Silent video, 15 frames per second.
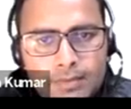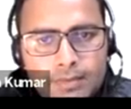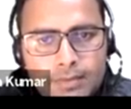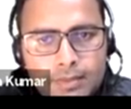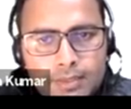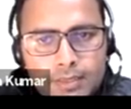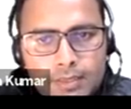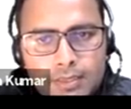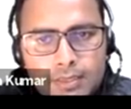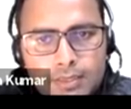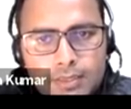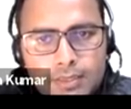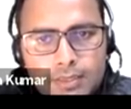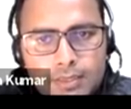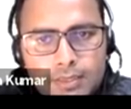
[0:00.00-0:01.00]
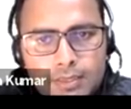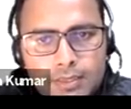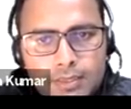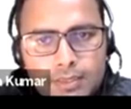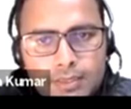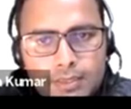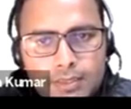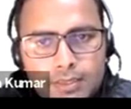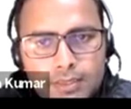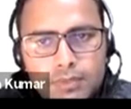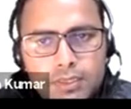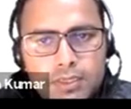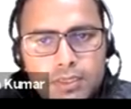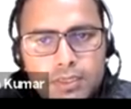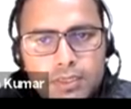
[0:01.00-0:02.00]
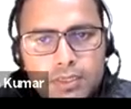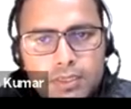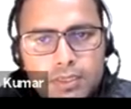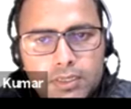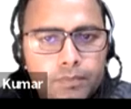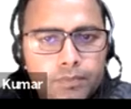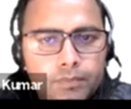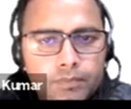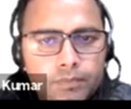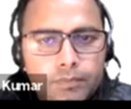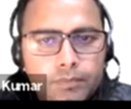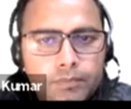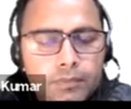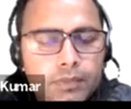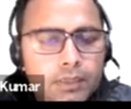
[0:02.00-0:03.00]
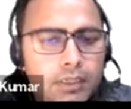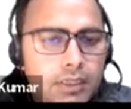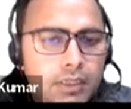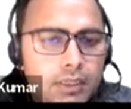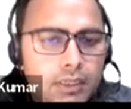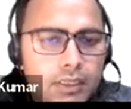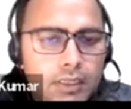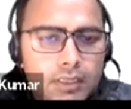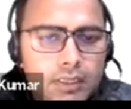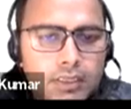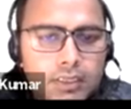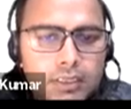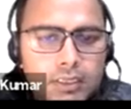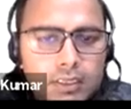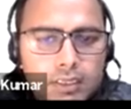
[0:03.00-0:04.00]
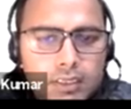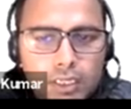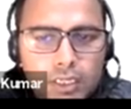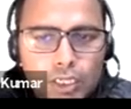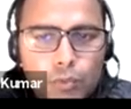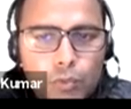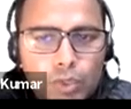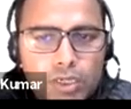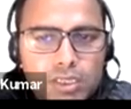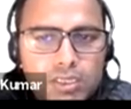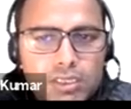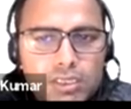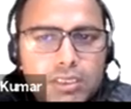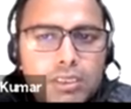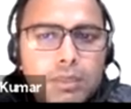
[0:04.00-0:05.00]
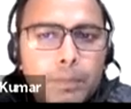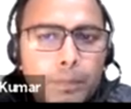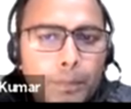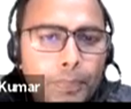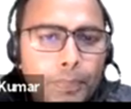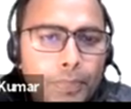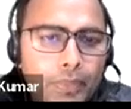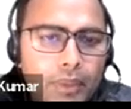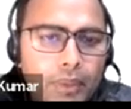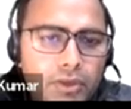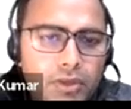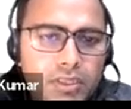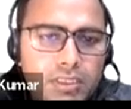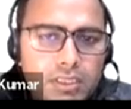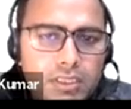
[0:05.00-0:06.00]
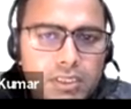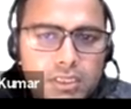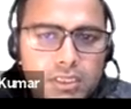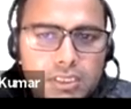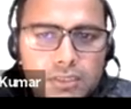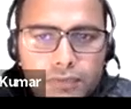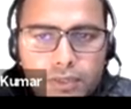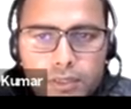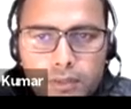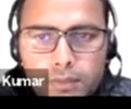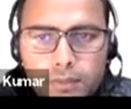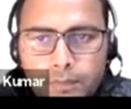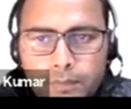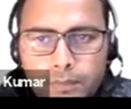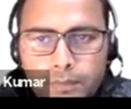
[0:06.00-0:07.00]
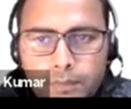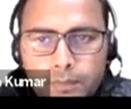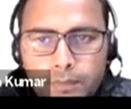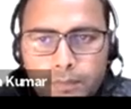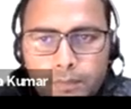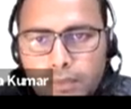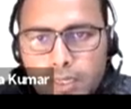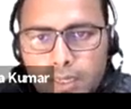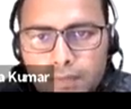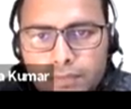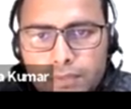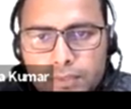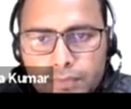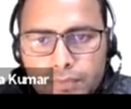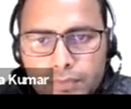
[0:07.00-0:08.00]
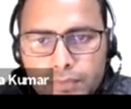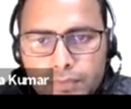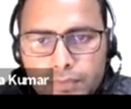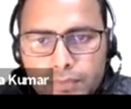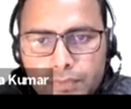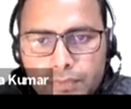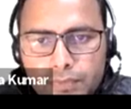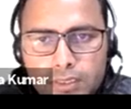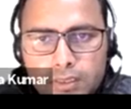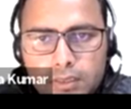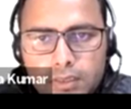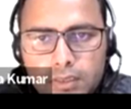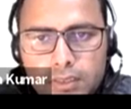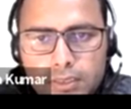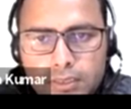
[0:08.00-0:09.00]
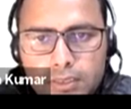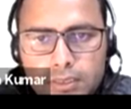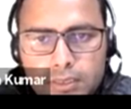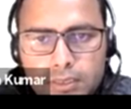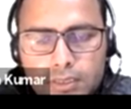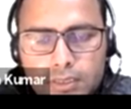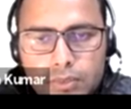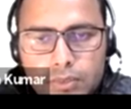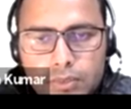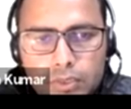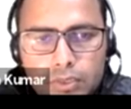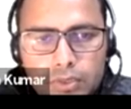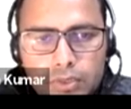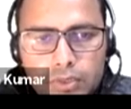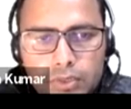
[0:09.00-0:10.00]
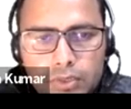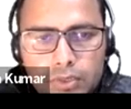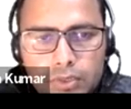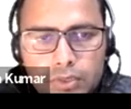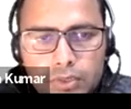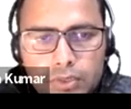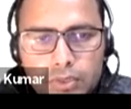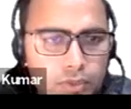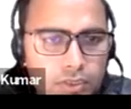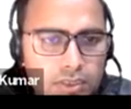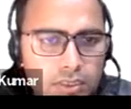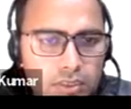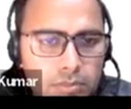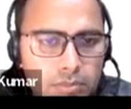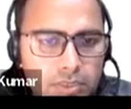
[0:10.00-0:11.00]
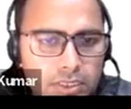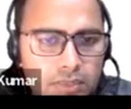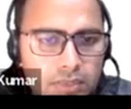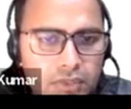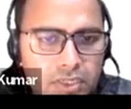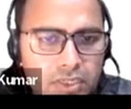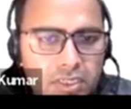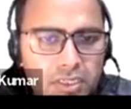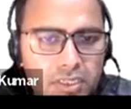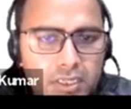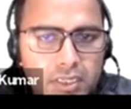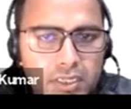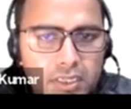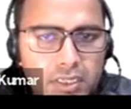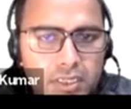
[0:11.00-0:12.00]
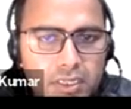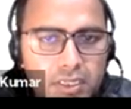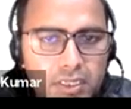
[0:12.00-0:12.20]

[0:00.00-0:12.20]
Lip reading: 3D again. Okay, like this we can go, right? 3D. Now what is this? You can see it is sphere. We have a sphere, I think. Yes, this is what? Okay, last one. What is the number here? We're getting 8.